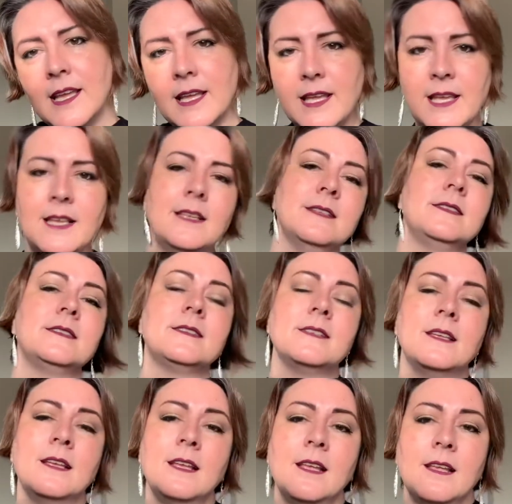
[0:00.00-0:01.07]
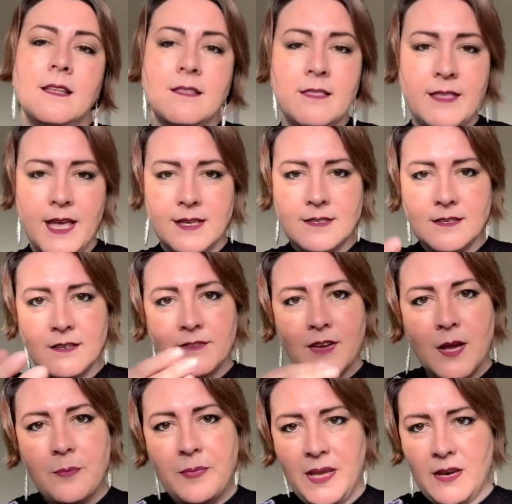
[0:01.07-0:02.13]
is that of
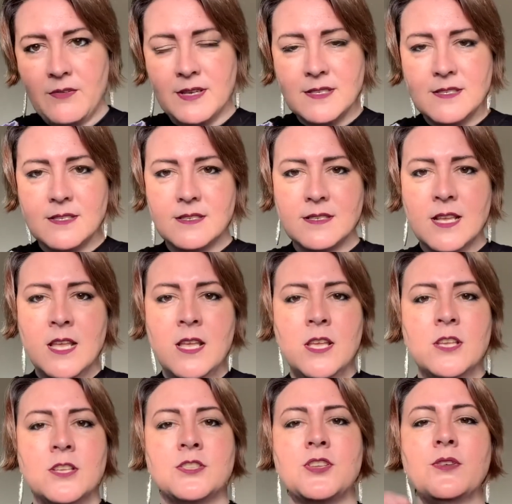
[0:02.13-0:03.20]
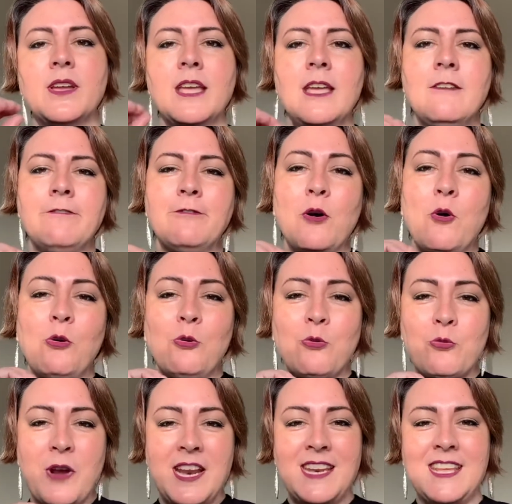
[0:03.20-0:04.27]
our parents. So if
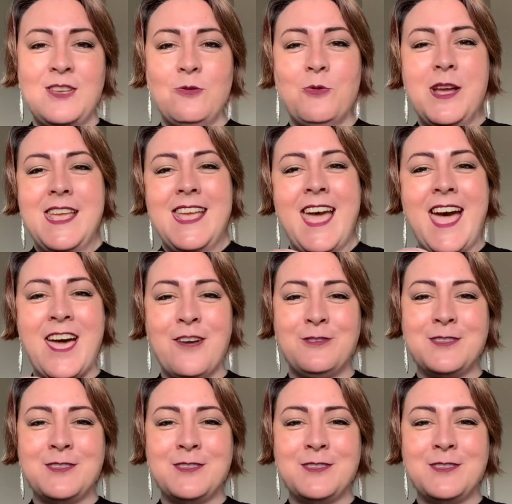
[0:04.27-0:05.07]
already we have a